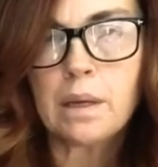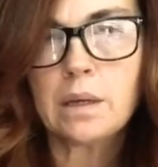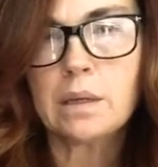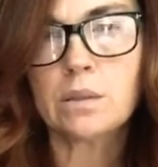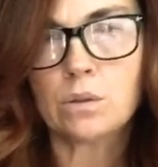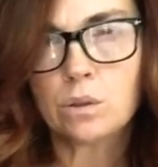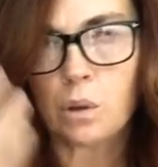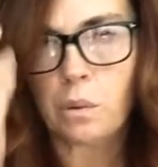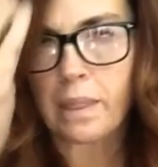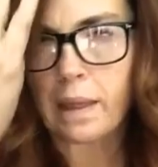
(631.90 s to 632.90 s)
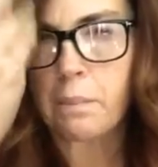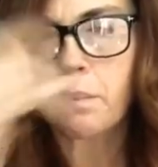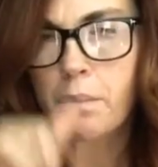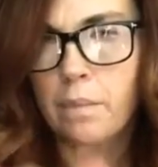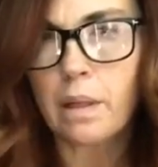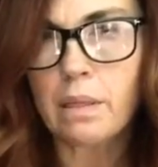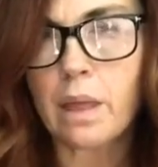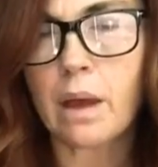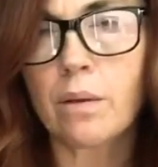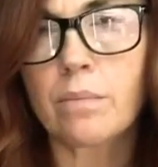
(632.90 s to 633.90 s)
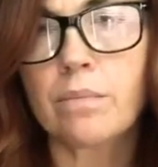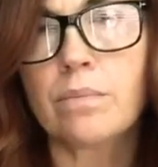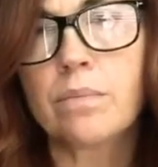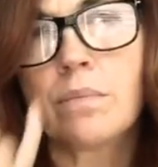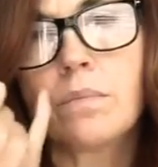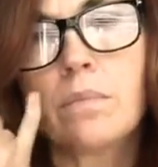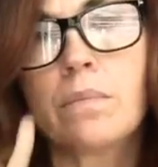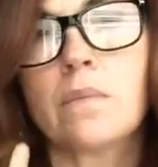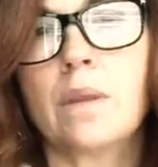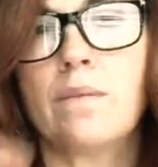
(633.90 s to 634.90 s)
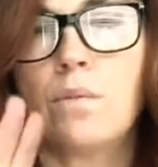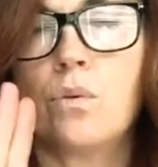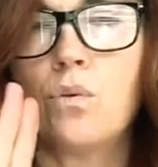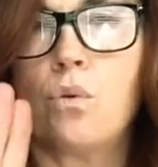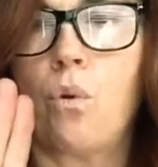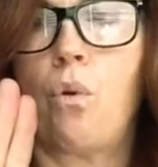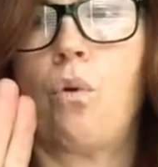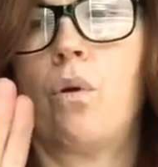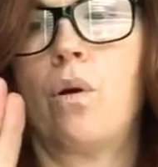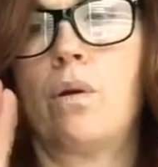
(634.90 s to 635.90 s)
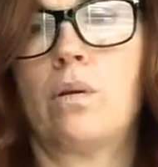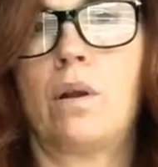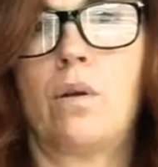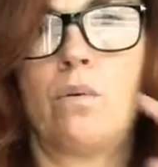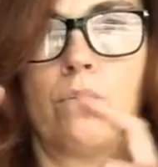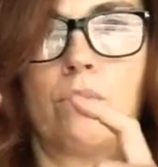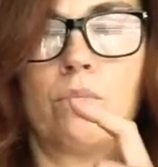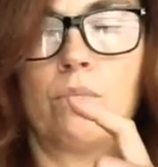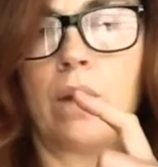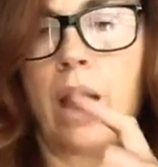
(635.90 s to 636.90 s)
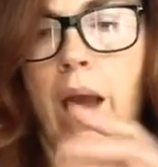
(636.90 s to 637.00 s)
mixed media pieces, because you don't want that to fade into the background.